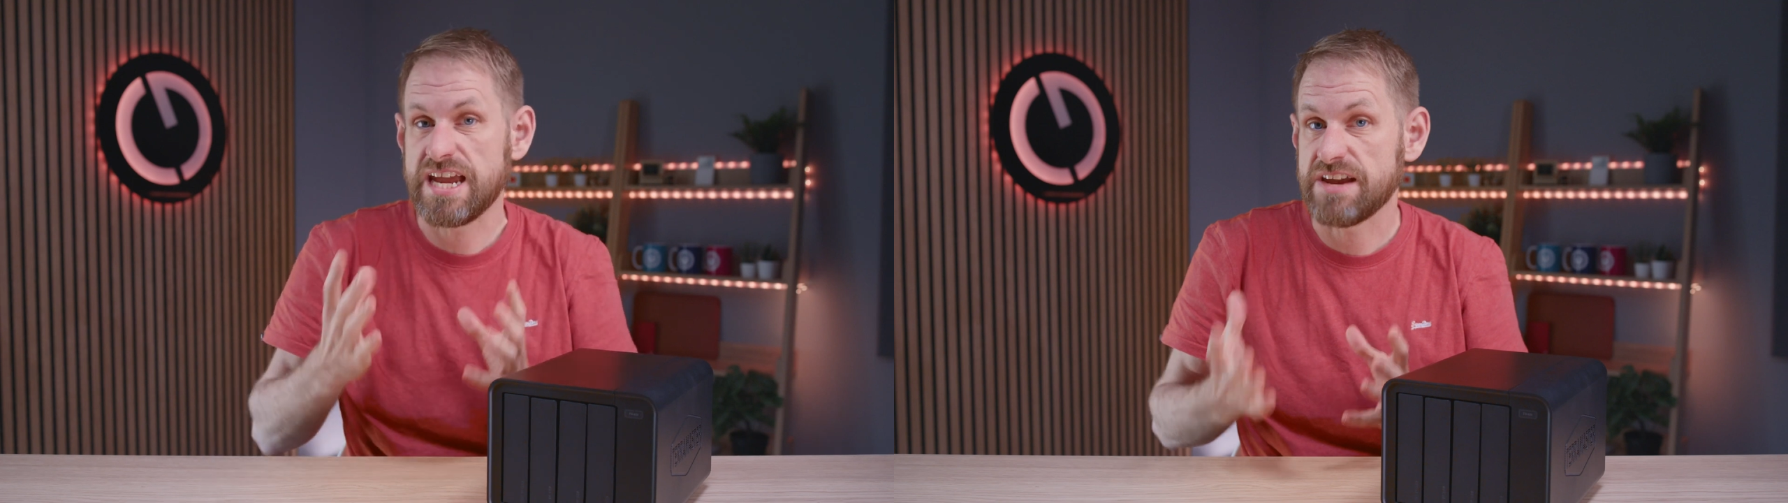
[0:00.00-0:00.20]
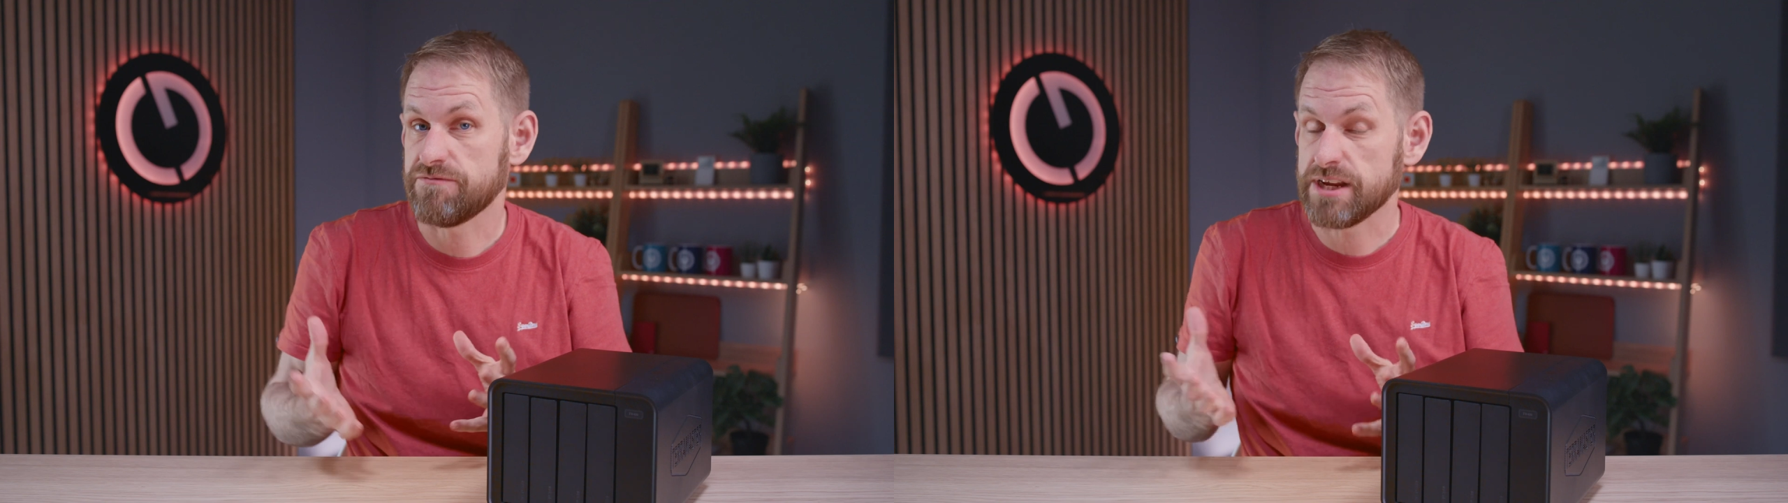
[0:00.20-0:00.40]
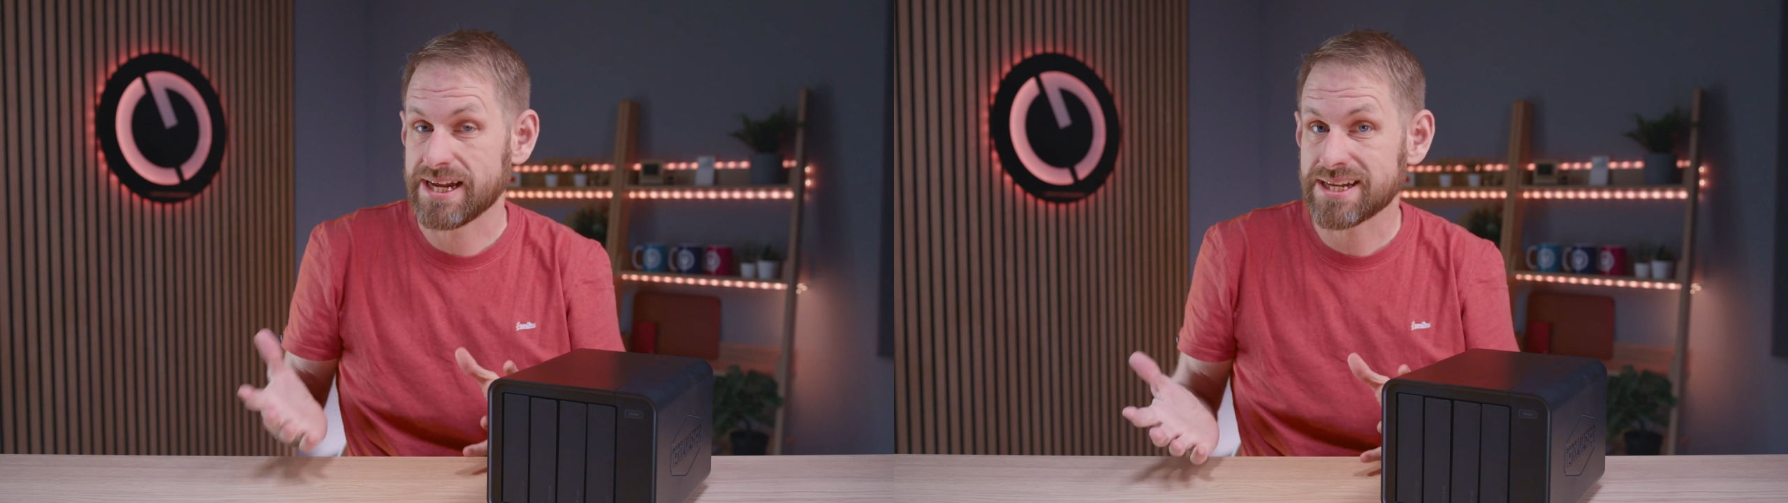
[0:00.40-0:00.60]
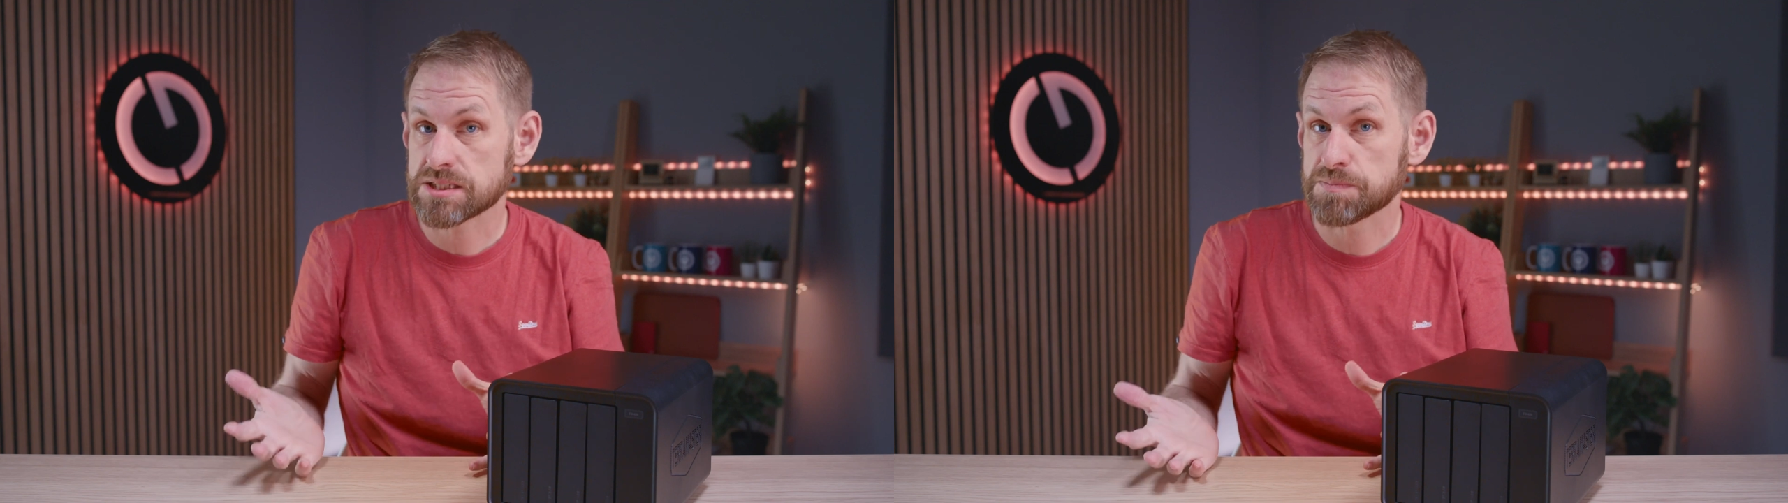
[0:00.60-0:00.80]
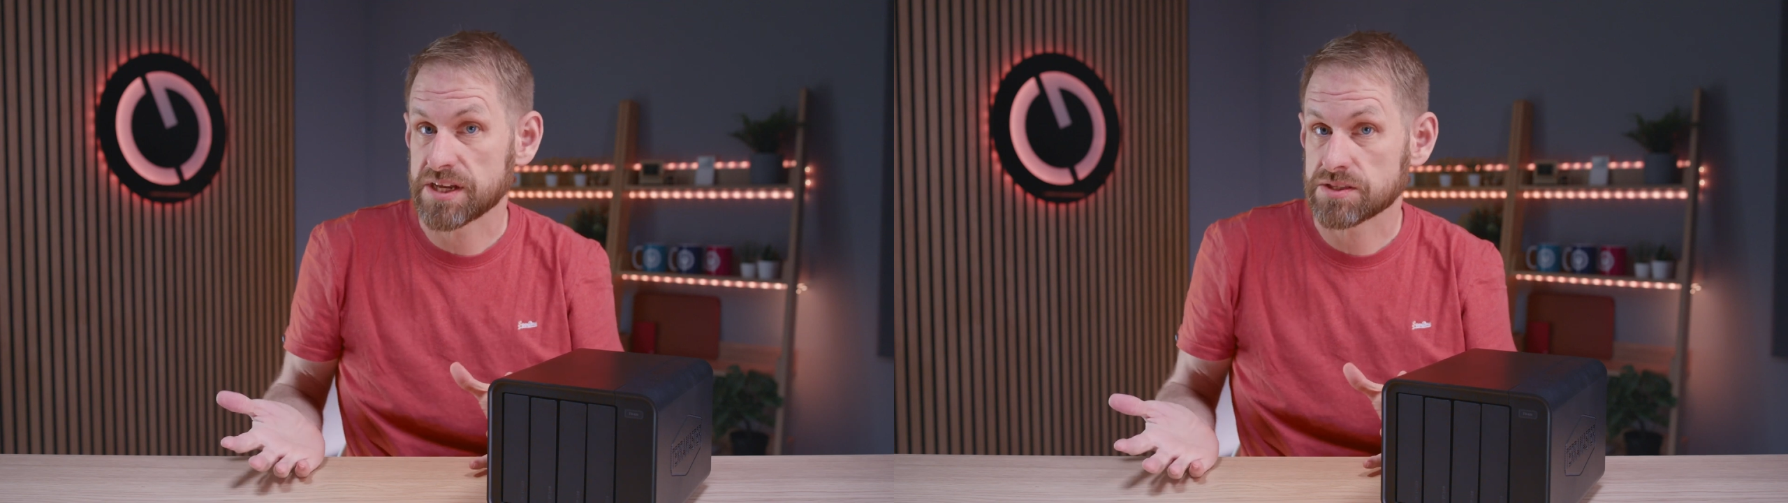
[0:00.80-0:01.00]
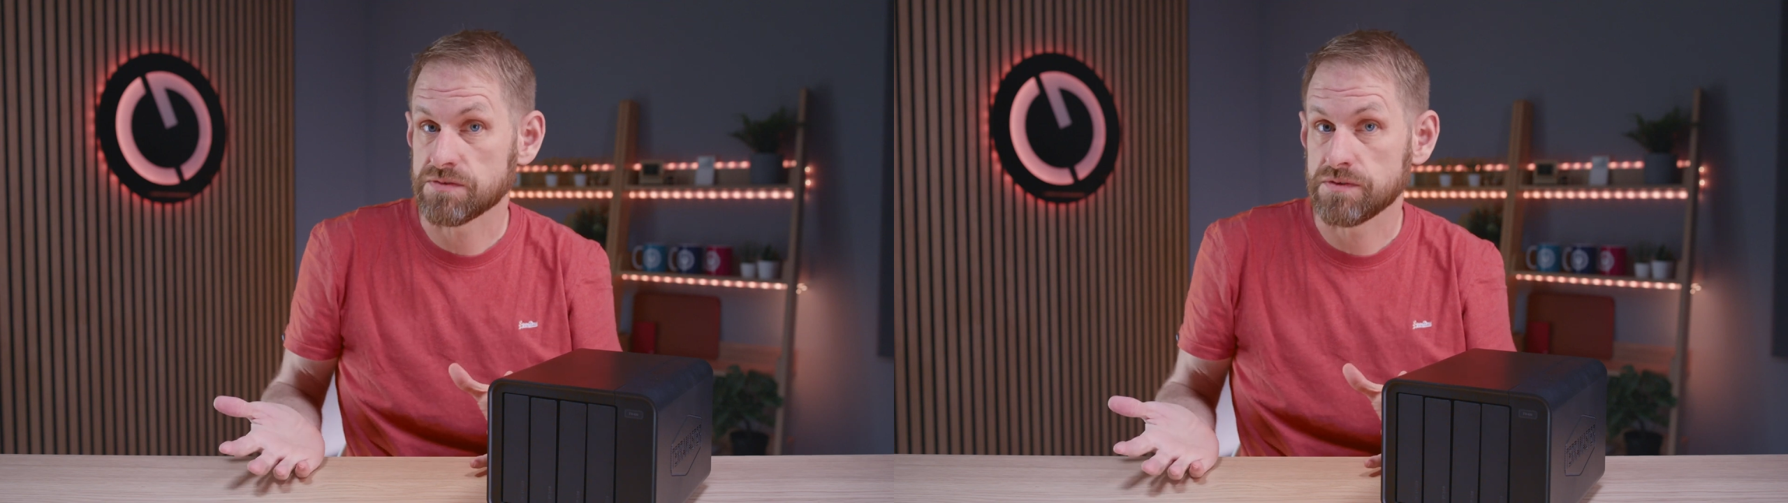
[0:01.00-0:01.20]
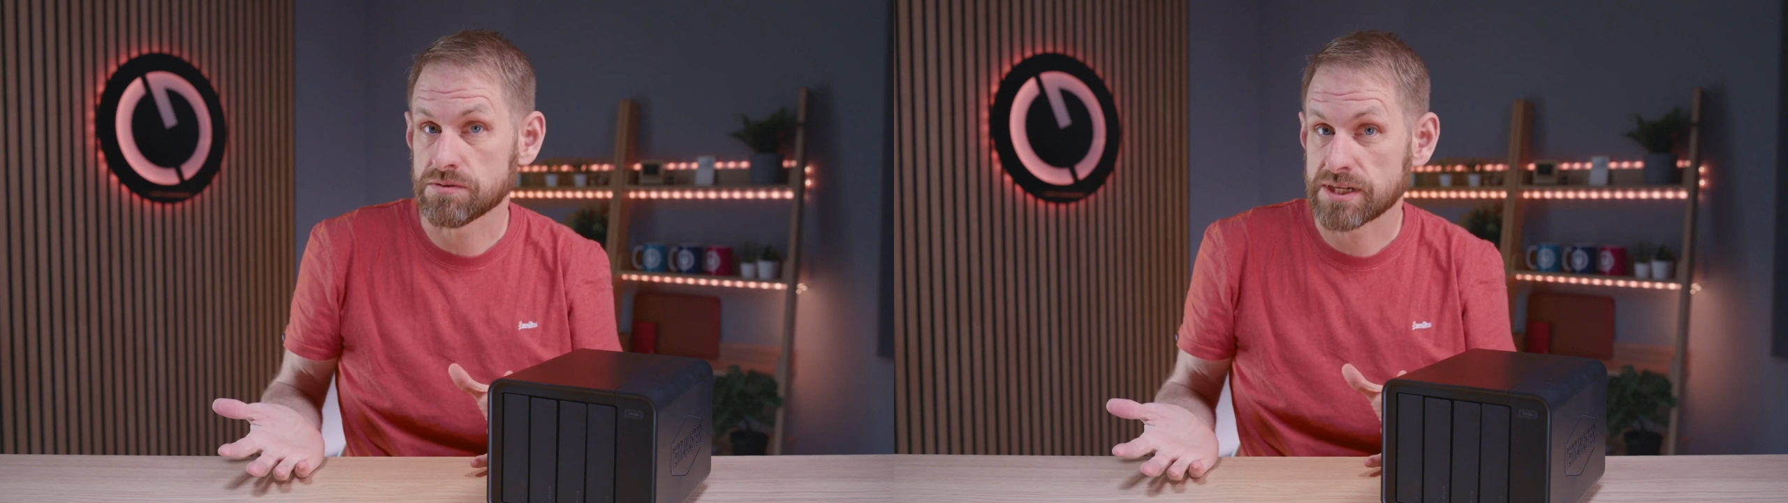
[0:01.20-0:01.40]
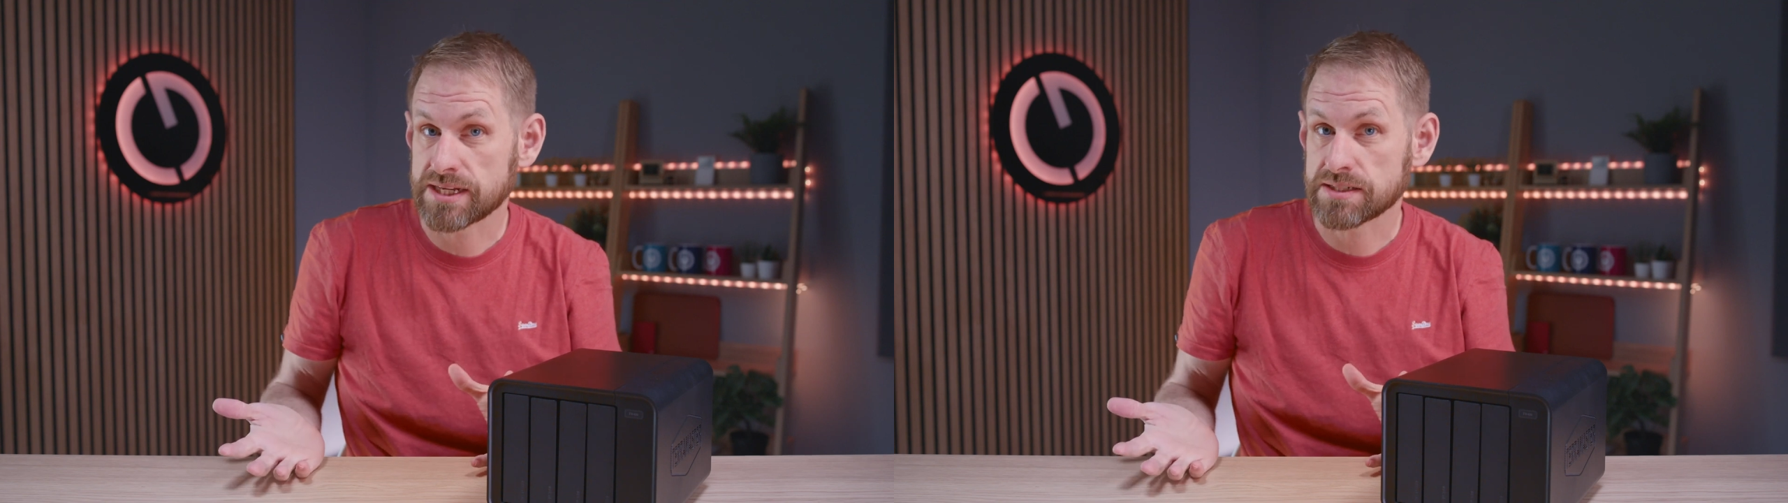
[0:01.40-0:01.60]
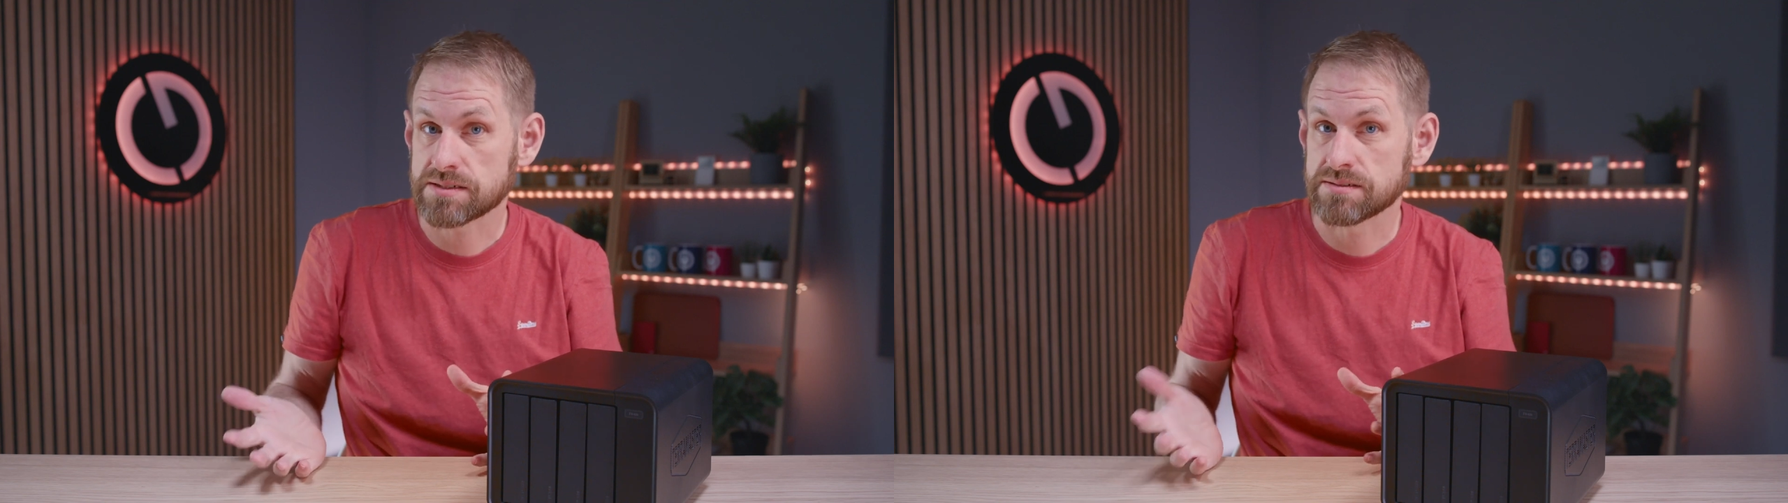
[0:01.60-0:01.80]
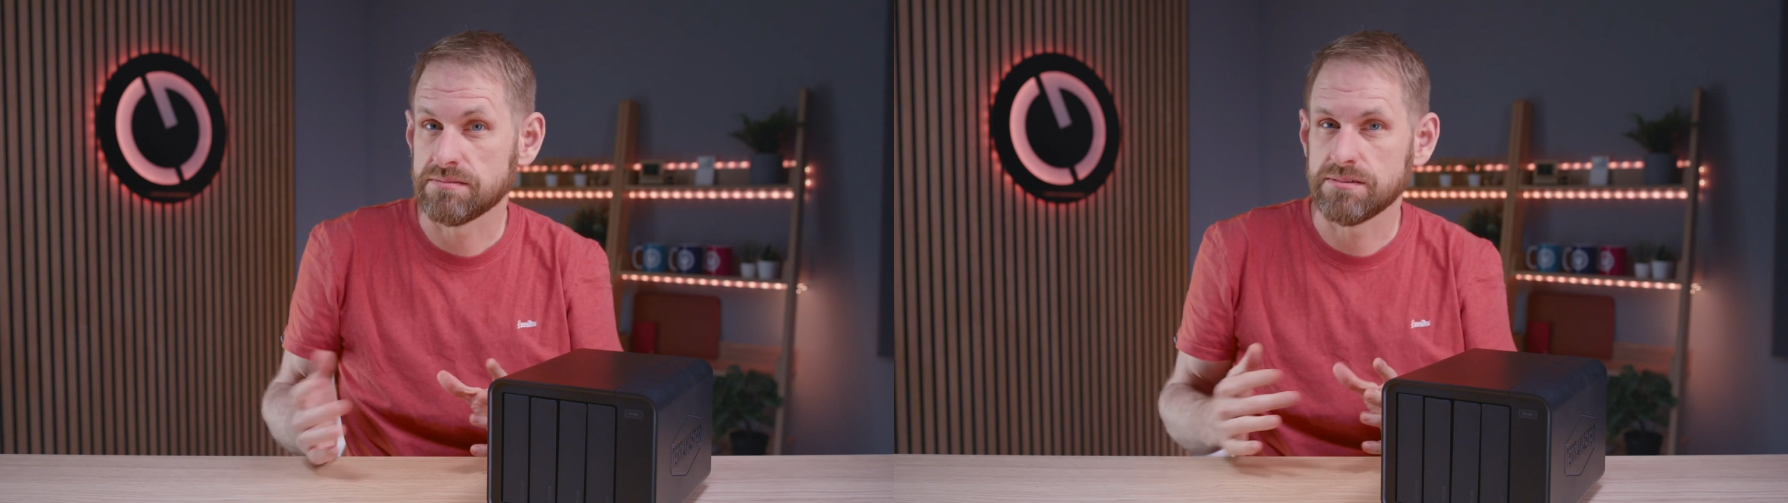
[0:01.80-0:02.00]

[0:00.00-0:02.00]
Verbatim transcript: every aspect of your NAS,